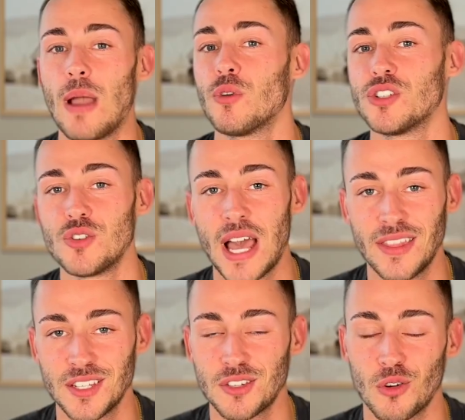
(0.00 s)
wouldn't you add
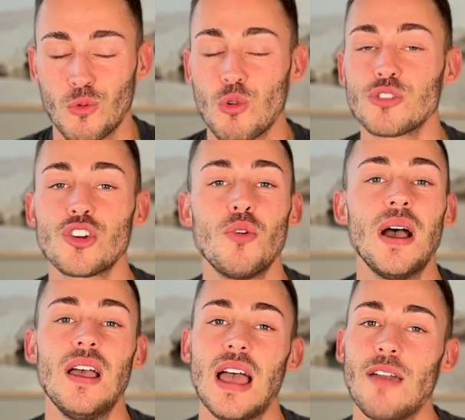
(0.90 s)
this to your wardrobe?
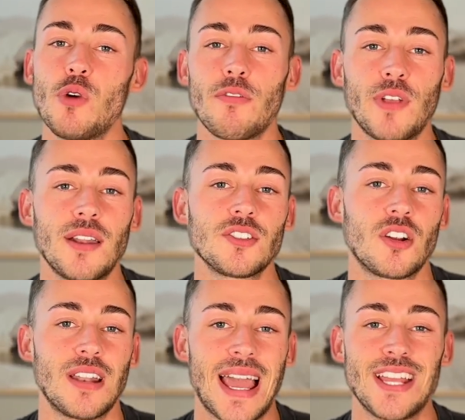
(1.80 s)
Heavyweight flannels are
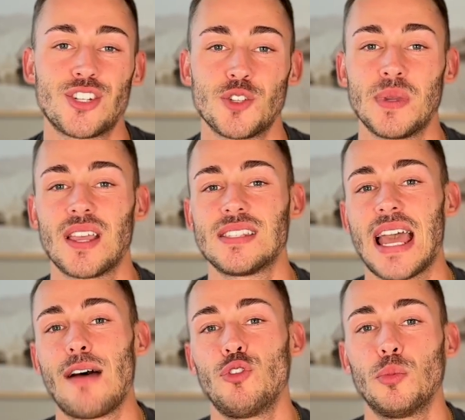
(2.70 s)
nice just because they
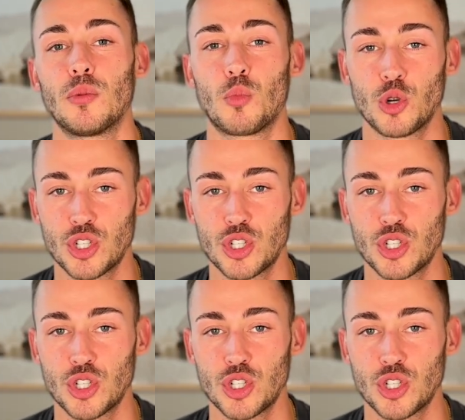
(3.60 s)
have a little bit more